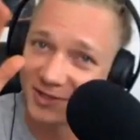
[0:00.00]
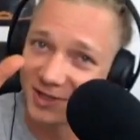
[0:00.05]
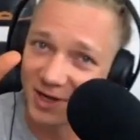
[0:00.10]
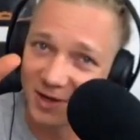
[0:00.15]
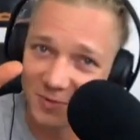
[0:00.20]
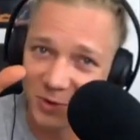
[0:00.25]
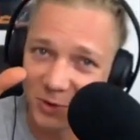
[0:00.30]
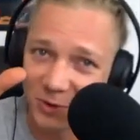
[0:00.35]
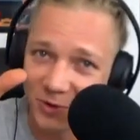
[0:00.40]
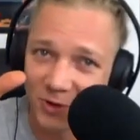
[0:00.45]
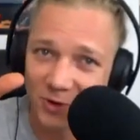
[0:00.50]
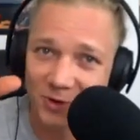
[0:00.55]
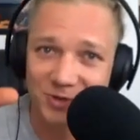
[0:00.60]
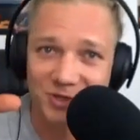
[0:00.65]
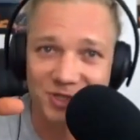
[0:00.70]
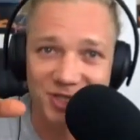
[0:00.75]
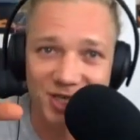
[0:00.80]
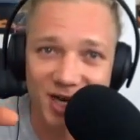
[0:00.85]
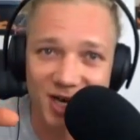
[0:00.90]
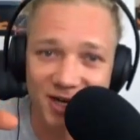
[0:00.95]
I'm your
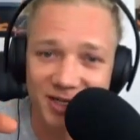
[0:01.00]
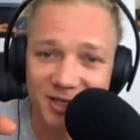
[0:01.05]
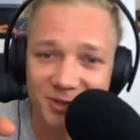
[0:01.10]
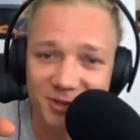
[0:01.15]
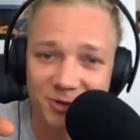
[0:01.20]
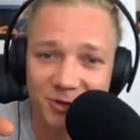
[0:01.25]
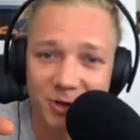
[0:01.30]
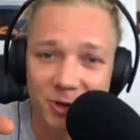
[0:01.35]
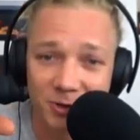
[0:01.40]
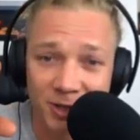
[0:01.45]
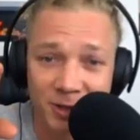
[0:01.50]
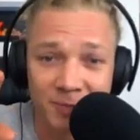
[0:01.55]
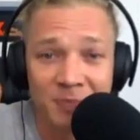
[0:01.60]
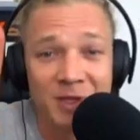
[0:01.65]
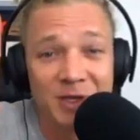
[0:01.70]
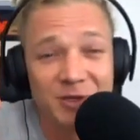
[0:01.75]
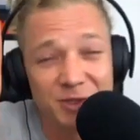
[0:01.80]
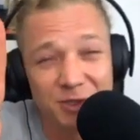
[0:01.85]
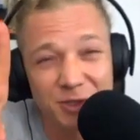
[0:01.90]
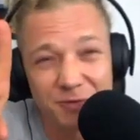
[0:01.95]
host, Yanni Torcola.
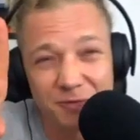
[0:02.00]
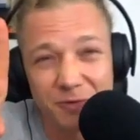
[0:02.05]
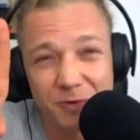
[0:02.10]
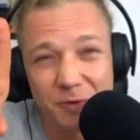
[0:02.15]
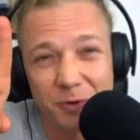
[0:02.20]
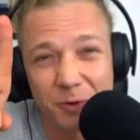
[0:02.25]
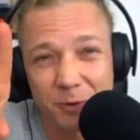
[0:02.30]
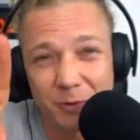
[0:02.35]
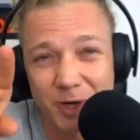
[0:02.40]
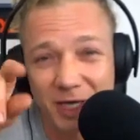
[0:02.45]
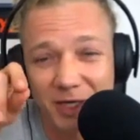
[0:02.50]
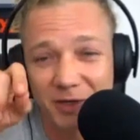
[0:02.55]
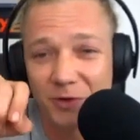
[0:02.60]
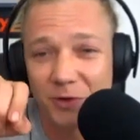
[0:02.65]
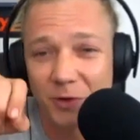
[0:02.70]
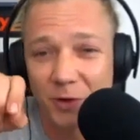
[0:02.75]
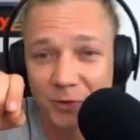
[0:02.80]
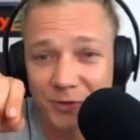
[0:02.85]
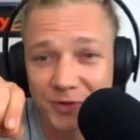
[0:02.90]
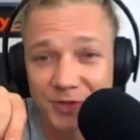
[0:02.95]
Just a few quick
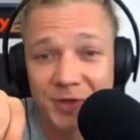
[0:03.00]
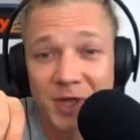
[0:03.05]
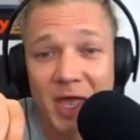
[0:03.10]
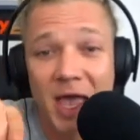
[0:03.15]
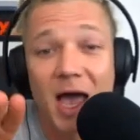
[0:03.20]
notes.